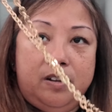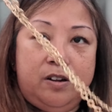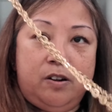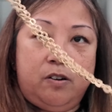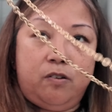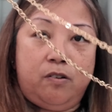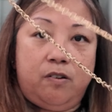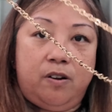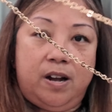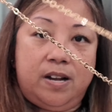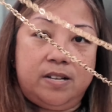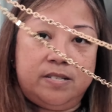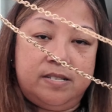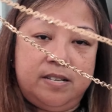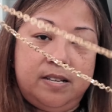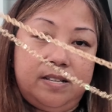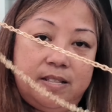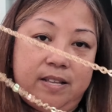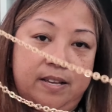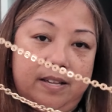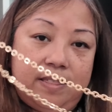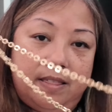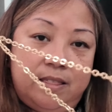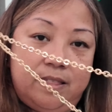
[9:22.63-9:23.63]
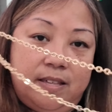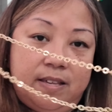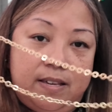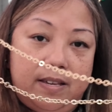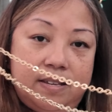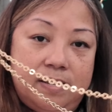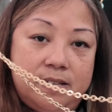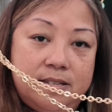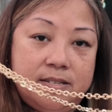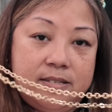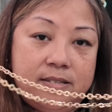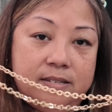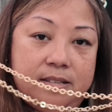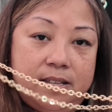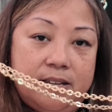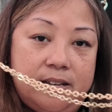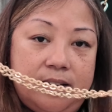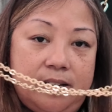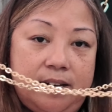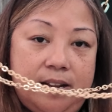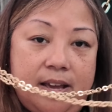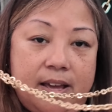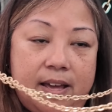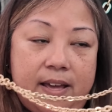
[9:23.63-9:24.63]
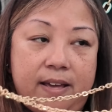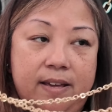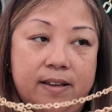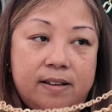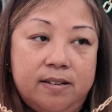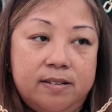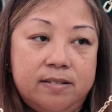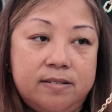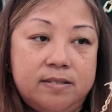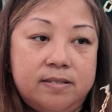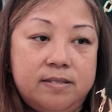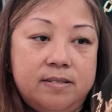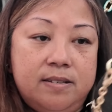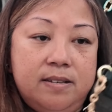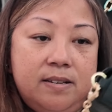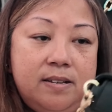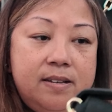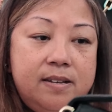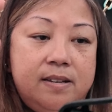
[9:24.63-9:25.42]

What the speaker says: cross it like this, like an X,